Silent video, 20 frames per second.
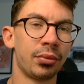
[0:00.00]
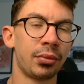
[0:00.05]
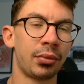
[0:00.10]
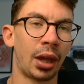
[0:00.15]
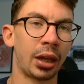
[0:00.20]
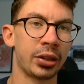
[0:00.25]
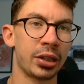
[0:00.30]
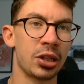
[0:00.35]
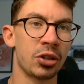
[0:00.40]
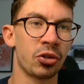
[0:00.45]

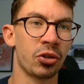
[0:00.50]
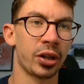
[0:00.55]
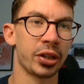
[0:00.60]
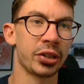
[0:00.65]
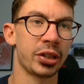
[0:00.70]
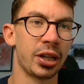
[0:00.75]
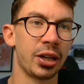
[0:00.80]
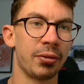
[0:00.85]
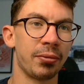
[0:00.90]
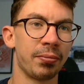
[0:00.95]
That's
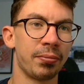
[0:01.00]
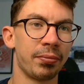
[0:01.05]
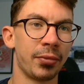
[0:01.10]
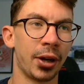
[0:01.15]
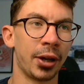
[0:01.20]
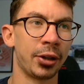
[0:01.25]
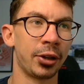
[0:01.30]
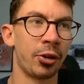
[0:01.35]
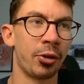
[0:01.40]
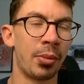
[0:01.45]
interesting.
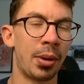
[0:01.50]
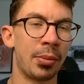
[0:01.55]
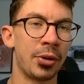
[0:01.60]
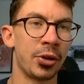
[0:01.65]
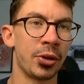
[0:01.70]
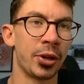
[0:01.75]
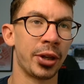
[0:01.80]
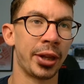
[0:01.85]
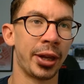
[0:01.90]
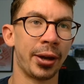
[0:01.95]
I don't remember
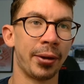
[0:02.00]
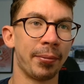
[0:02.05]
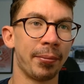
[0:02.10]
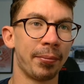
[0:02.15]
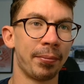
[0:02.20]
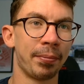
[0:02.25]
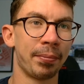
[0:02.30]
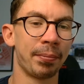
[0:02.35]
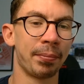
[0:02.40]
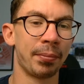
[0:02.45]
doing that.
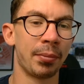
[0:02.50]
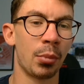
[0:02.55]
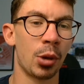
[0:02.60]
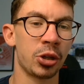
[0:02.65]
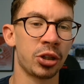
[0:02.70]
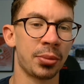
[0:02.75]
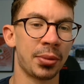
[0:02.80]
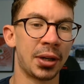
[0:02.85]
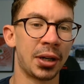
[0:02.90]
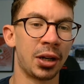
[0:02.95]

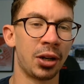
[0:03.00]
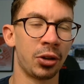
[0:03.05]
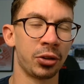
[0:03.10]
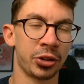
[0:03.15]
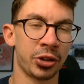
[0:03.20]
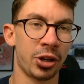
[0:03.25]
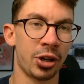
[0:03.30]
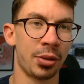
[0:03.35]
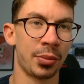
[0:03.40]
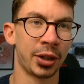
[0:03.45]
Must have been a long
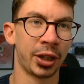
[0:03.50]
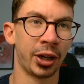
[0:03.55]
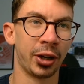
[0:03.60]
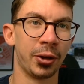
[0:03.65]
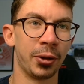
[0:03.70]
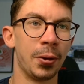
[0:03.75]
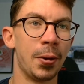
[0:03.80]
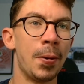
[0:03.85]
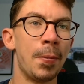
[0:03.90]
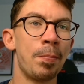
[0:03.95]
time
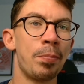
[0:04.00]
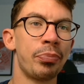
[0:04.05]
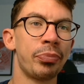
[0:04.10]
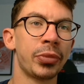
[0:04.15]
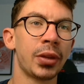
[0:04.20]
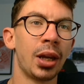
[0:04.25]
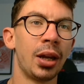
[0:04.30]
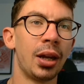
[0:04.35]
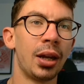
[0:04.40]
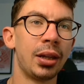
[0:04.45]
ago.
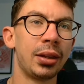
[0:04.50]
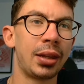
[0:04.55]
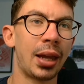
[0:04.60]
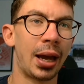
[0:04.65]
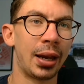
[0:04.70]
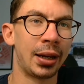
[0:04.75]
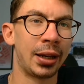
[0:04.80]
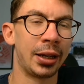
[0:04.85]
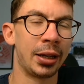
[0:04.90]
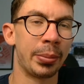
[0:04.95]

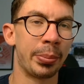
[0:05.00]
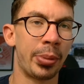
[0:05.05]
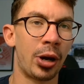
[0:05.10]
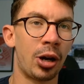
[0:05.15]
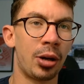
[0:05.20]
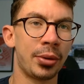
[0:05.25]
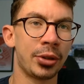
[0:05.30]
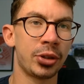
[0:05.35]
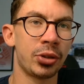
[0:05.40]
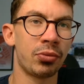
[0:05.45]
Dan Lynn,
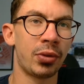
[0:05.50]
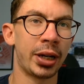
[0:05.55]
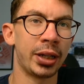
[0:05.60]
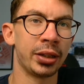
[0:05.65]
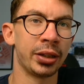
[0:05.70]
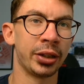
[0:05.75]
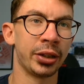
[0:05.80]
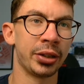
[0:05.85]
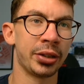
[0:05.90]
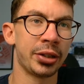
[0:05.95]
Palmer to
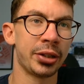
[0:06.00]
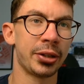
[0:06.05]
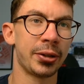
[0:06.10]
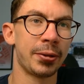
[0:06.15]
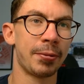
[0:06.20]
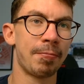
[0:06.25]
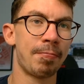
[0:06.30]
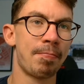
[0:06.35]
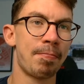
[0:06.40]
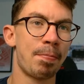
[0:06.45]
Rangers.
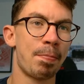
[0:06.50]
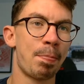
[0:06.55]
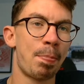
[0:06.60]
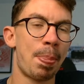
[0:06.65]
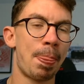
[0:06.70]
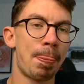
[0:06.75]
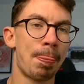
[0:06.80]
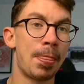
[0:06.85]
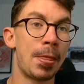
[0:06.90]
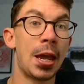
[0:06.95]

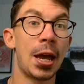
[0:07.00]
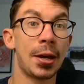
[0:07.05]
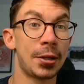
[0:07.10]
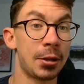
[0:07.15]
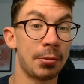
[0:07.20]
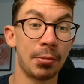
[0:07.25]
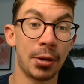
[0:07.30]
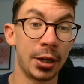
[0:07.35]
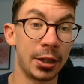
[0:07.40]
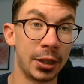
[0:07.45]
Yeah, I
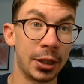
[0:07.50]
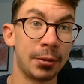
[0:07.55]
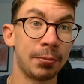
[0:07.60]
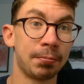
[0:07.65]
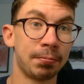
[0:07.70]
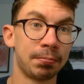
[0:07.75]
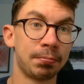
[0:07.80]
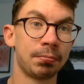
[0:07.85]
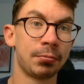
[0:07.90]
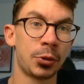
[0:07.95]
don't mind it,
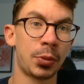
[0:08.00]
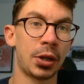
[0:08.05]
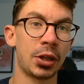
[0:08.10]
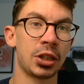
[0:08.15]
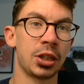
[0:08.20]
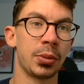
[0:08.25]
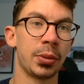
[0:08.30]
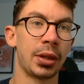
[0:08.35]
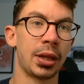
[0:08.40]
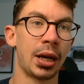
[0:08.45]

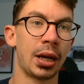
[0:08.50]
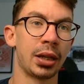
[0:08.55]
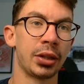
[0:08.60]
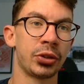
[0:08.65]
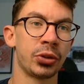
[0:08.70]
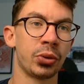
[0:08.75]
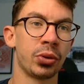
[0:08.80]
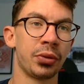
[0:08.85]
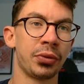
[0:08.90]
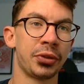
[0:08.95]
especially with that
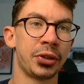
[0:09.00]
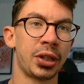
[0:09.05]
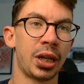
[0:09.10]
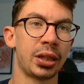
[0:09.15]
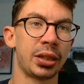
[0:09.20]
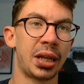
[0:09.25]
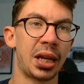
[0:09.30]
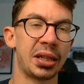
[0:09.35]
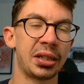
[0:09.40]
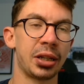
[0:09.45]
sort of
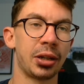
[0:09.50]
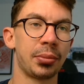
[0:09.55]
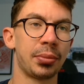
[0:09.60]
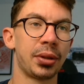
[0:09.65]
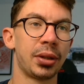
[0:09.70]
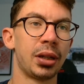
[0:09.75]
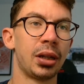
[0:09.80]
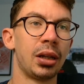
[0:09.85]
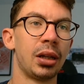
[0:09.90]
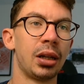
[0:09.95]
setup.
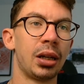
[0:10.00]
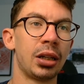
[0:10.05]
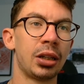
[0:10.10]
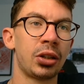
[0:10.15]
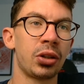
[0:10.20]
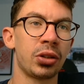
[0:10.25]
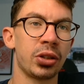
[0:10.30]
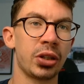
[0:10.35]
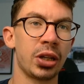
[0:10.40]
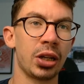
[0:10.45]

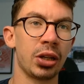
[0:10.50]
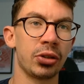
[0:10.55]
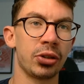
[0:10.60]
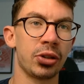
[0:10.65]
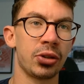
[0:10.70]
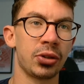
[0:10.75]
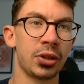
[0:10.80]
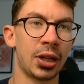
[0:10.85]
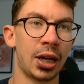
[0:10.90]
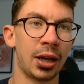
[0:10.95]
Good to see you
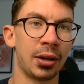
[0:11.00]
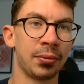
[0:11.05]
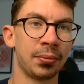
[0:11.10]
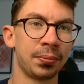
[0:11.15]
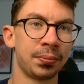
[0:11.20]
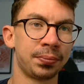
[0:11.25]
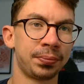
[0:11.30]
too, Dan.